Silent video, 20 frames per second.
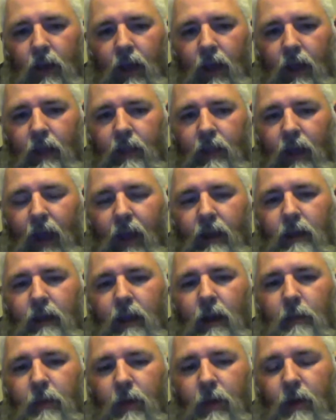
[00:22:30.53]
and that
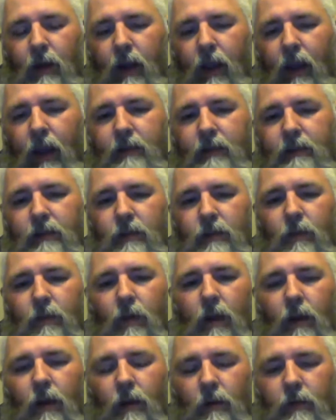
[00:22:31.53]
number has
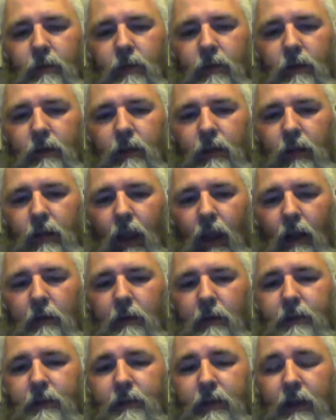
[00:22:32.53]
grown
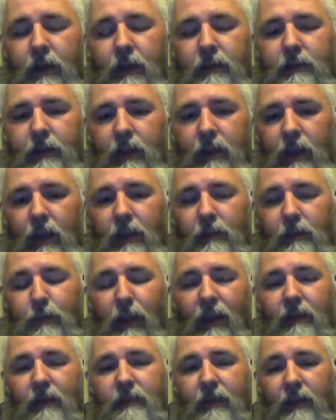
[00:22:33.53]
ever since he's
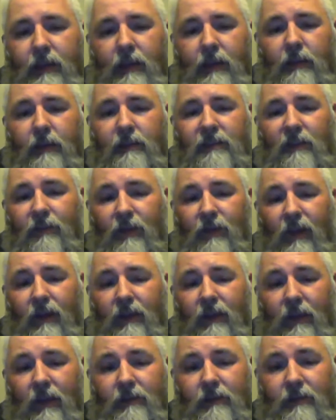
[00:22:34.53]
basically killing
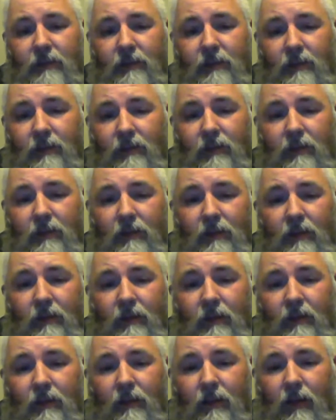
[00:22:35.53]
civilians
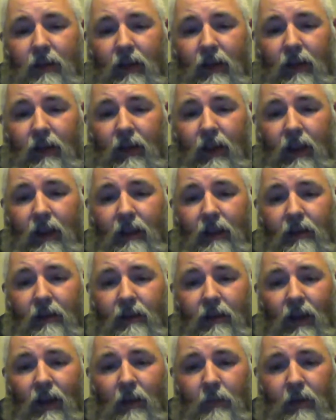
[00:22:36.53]
oh. and
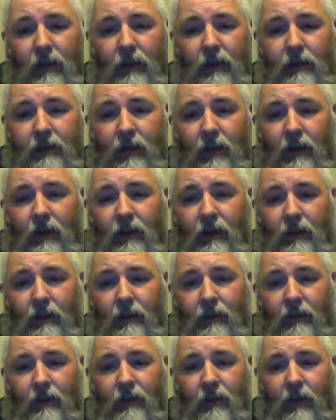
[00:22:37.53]
not military.
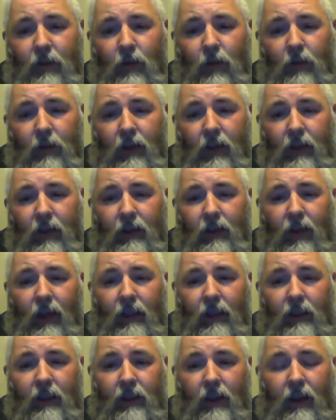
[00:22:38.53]
So, and
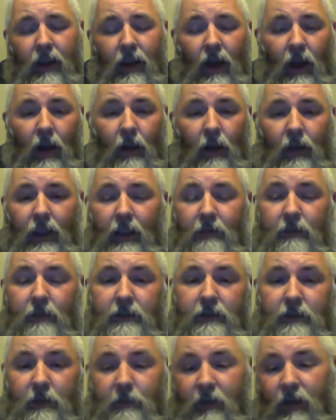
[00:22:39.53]
now you got all
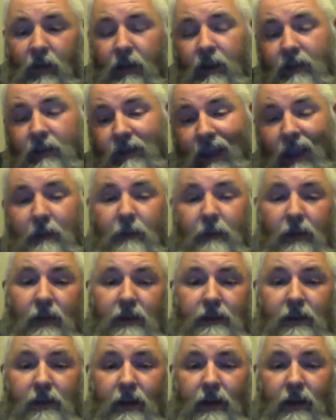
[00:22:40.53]
even civilians and
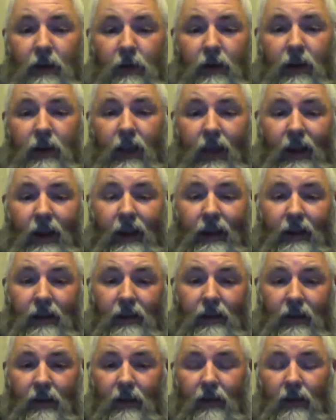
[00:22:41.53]
military going at it
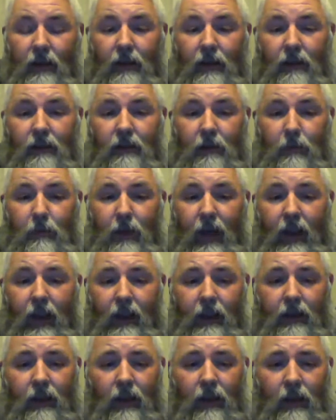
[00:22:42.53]
to
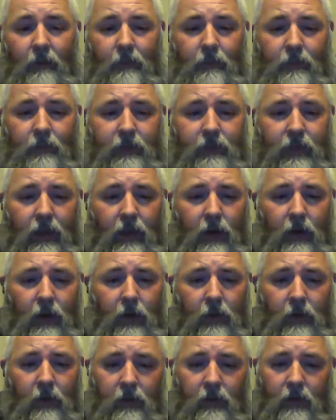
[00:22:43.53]
back it up.
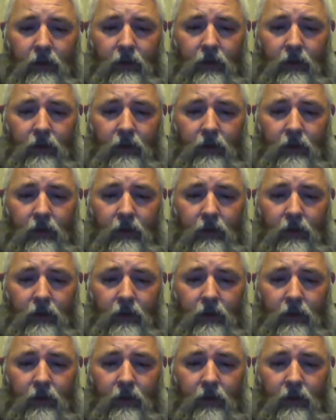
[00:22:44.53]
So